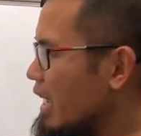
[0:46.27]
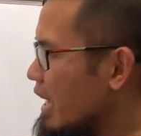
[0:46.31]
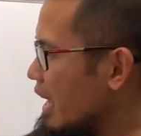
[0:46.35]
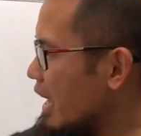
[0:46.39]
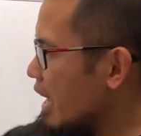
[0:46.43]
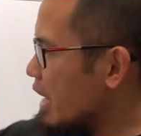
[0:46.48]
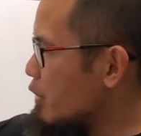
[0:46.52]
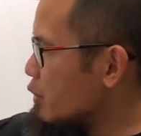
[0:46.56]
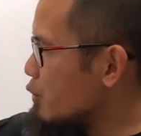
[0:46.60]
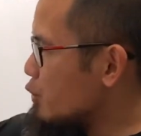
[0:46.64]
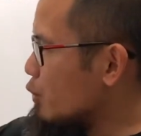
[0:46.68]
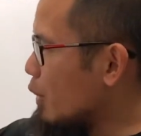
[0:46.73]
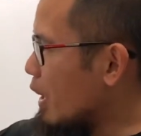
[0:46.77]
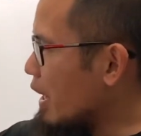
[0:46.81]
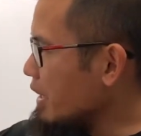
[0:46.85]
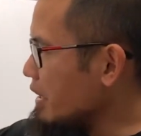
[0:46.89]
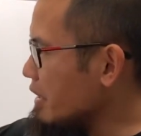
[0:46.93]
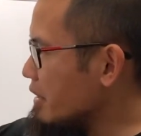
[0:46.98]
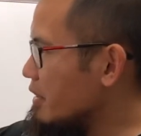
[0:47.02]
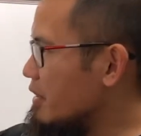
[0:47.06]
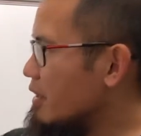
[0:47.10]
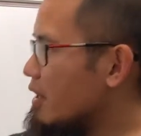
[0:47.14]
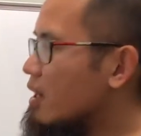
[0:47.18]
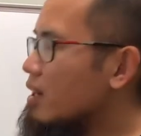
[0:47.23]
And right
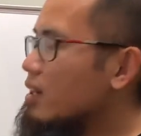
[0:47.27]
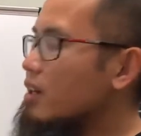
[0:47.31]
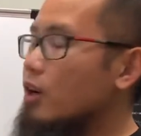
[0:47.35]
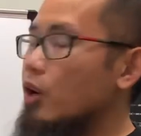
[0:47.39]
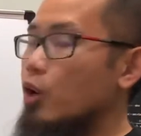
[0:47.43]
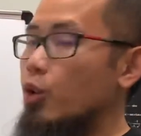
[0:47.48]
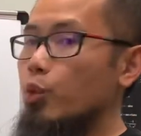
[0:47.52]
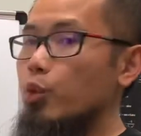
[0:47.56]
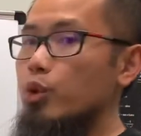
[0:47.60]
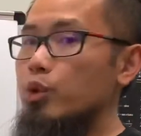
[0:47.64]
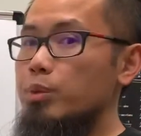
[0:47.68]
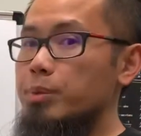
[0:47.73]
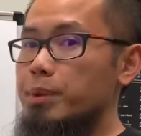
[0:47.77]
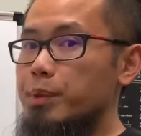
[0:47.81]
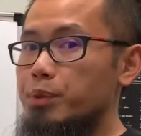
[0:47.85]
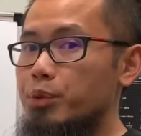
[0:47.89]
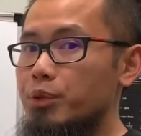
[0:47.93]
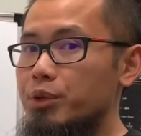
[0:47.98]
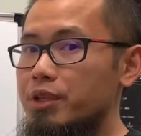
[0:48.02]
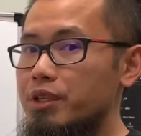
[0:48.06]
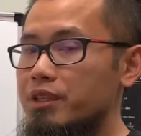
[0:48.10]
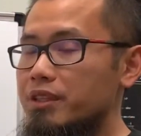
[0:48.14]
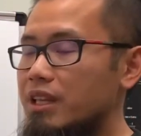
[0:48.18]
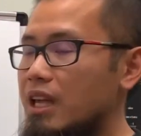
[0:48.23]
here, we will be
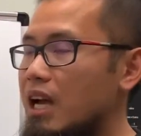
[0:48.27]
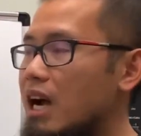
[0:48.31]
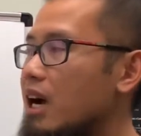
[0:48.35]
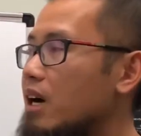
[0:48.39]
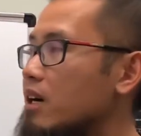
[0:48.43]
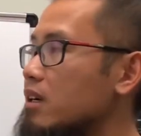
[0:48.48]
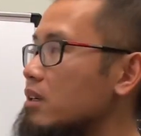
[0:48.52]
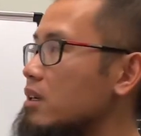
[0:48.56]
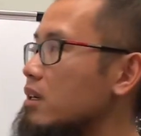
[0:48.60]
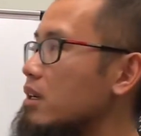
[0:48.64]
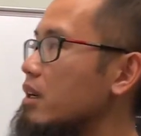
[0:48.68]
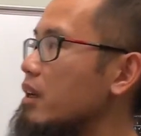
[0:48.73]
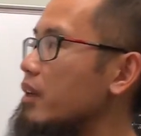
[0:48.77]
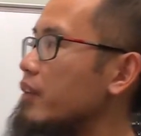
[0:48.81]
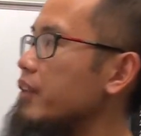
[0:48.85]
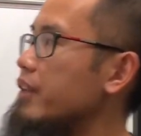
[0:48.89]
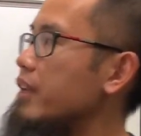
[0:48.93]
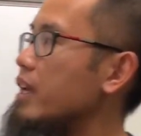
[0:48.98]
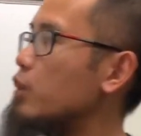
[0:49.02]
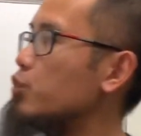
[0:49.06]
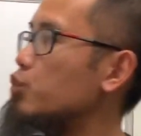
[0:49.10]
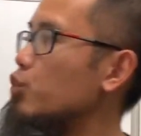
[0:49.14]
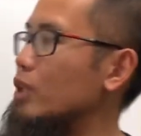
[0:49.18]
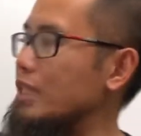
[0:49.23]
putting down
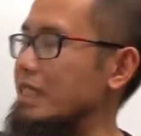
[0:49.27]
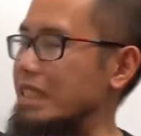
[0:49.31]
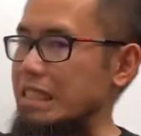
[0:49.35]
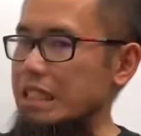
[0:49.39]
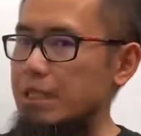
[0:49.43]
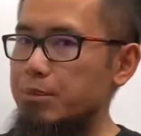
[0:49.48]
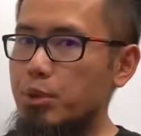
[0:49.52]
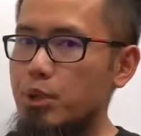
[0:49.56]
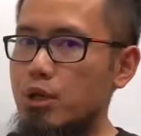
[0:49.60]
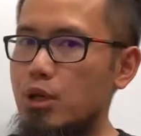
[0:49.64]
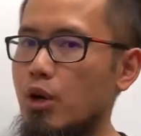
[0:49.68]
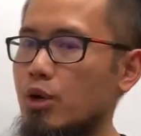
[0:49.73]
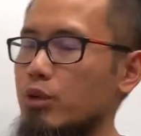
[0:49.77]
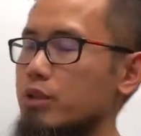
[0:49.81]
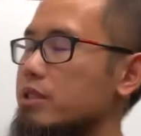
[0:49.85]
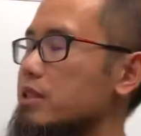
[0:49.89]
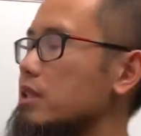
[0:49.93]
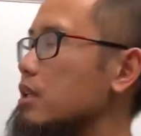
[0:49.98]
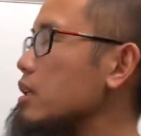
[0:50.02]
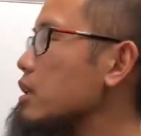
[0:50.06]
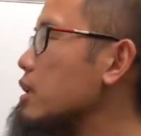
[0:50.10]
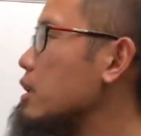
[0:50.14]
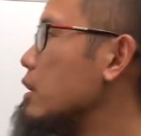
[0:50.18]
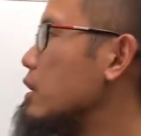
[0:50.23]
their reciprocals.
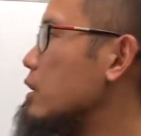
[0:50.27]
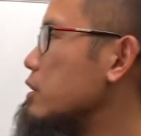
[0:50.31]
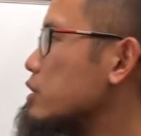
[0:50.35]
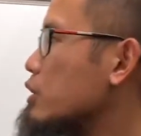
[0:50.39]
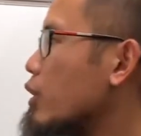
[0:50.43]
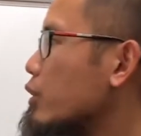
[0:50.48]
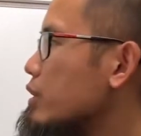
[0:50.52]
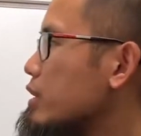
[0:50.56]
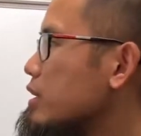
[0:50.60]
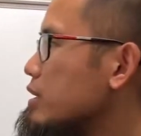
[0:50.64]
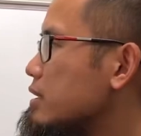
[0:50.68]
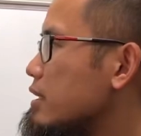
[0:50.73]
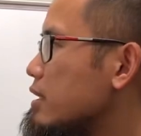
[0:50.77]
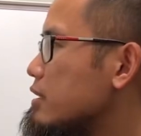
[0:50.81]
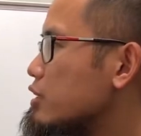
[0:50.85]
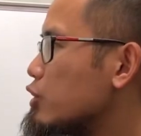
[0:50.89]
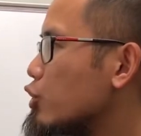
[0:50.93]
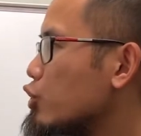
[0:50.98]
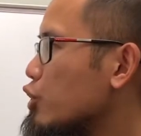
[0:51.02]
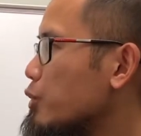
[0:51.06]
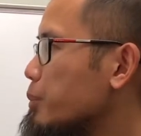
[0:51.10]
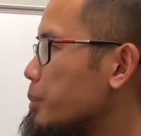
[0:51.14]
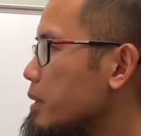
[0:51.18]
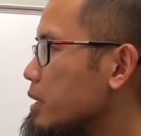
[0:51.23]
So this is
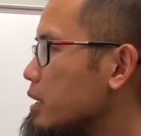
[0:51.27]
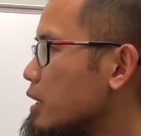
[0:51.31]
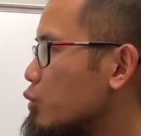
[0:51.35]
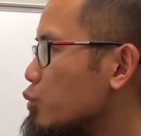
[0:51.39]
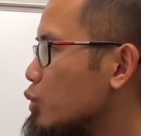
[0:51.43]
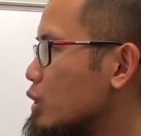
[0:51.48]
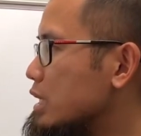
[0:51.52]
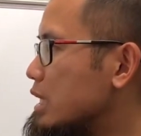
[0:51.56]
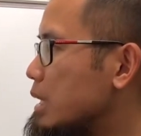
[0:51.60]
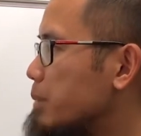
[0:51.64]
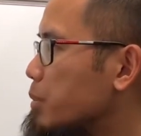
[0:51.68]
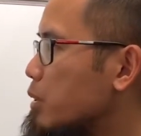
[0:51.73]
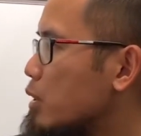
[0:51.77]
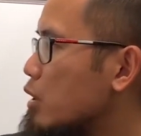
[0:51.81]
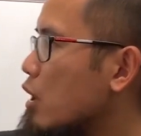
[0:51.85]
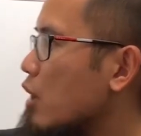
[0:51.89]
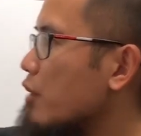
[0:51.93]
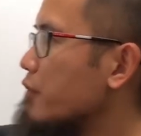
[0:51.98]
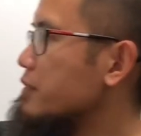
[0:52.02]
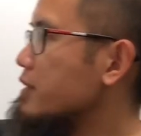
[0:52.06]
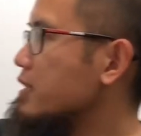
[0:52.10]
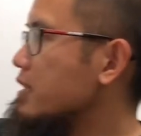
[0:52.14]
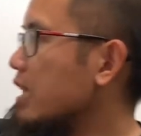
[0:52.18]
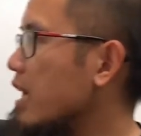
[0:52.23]
going to be the reciprocal
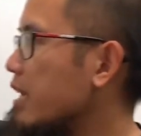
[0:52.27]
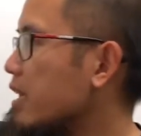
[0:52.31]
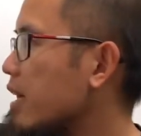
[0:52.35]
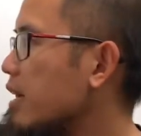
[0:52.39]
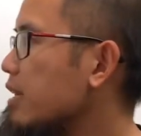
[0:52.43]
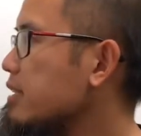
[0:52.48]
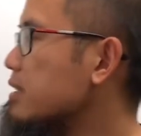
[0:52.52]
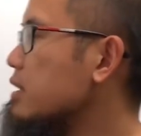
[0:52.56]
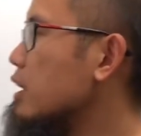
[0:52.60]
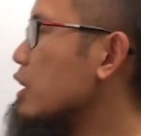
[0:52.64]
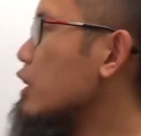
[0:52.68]
of sine x,